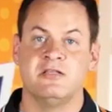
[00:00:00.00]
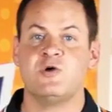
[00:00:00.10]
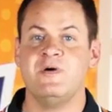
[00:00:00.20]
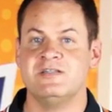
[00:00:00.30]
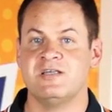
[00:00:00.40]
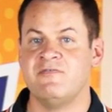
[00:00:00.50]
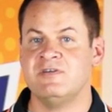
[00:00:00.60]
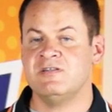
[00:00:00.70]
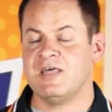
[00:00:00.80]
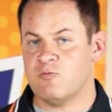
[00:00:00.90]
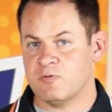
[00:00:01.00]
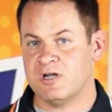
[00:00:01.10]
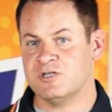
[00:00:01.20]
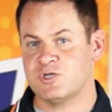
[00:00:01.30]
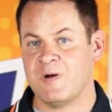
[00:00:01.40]
Let's go ahead and dive into that. We're
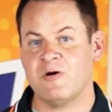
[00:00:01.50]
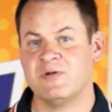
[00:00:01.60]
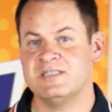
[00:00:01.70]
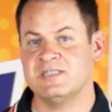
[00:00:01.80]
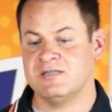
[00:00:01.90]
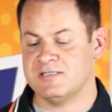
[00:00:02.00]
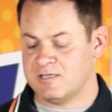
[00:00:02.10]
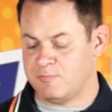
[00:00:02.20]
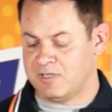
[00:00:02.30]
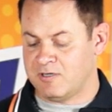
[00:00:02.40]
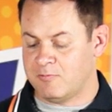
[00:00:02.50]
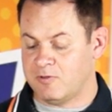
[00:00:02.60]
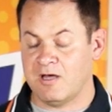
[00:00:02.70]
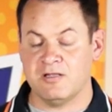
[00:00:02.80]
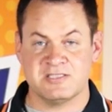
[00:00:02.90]
going to show how easy it is going to be
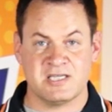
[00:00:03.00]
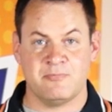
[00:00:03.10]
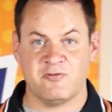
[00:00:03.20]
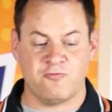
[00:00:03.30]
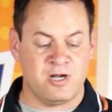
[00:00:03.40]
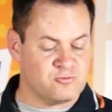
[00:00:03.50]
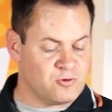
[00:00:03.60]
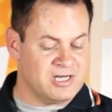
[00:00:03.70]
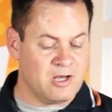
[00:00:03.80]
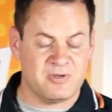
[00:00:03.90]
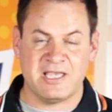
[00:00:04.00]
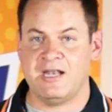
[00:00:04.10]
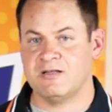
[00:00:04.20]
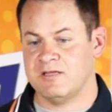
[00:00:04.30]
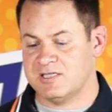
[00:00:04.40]
to set up the frames. Right now,
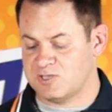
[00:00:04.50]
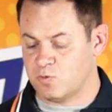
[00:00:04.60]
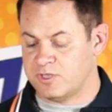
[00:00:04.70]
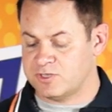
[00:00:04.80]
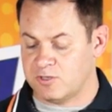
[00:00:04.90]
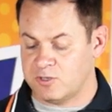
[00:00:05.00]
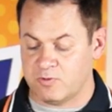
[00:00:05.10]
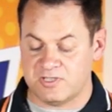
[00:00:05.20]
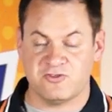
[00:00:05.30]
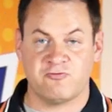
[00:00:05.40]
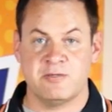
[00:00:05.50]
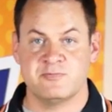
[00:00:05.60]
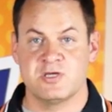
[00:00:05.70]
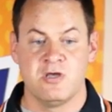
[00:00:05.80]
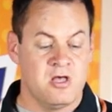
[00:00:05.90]
mechanically, I just wanted to show you what these
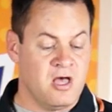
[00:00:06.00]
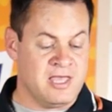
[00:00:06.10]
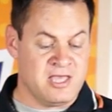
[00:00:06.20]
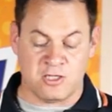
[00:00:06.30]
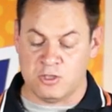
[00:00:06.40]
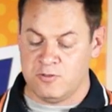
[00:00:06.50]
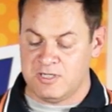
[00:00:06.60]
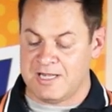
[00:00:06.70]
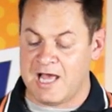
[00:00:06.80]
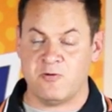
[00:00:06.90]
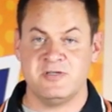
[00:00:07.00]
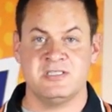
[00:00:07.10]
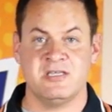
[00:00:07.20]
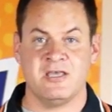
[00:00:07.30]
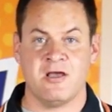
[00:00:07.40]
frames included, how
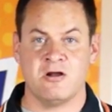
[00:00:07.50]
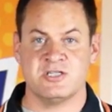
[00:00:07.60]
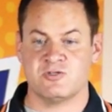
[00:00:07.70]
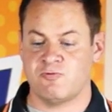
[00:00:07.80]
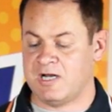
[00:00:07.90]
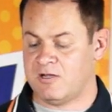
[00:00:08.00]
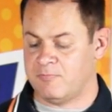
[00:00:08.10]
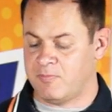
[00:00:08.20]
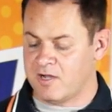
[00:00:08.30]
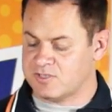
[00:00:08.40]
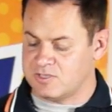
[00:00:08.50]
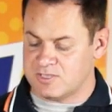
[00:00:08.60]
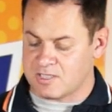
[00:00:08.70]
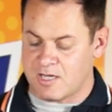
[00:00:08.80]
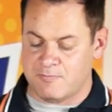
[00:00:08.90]
easy they are just right out of the box. You
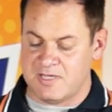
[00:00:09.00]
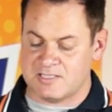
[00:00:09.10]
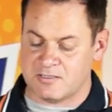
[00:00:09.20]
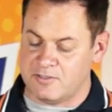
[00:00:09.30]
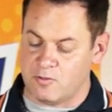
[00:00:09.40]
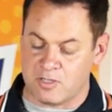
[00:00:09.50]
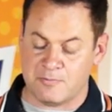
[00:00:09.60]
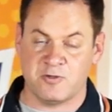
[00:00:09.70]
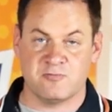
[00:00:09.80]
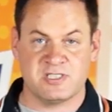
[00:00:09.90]
just got to basically hook up your